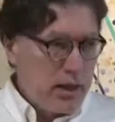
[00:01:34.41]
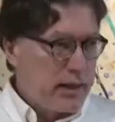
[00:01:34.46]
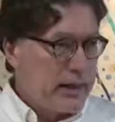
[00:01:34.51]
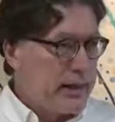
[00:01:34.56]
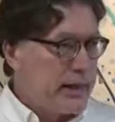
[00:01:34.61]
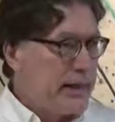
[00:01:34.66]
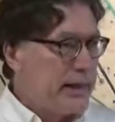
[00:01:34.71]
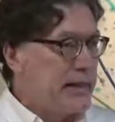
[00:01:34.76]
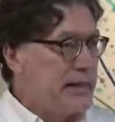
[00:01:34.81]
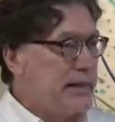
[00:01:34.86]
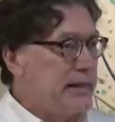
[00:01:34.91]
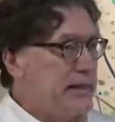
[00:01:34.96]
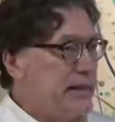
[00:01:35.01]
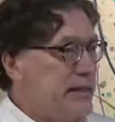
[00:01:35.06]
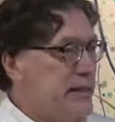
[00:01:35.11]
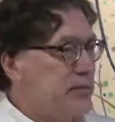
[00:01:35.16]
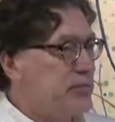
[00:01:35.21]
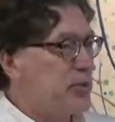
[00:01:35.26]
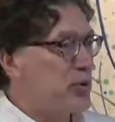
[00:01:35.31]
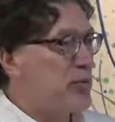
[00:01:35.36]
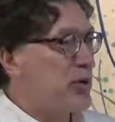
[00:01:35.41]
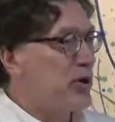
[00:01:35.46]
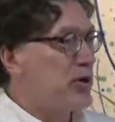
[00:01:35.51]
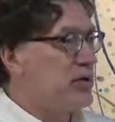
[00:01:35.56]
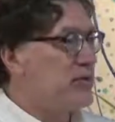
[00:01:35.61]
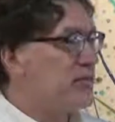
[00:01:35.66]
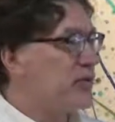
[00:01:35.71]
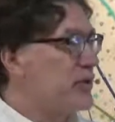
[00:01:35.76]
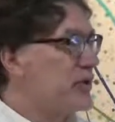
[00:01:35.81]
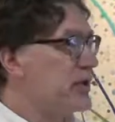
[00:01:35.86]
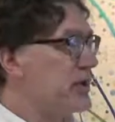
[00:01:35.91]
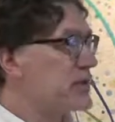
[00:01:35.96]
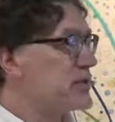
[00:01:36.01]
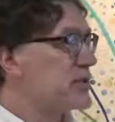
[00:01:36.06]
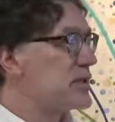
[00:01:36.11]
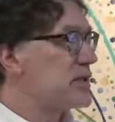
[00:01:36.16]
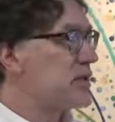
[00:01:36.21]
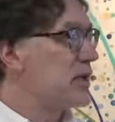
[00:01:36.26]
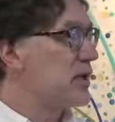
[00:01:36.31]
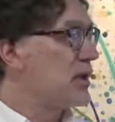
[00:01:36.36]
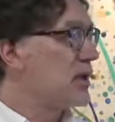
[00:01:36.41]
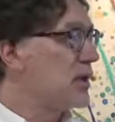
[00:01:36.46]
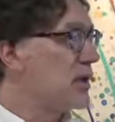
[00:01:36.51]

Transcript: And in preparing for this,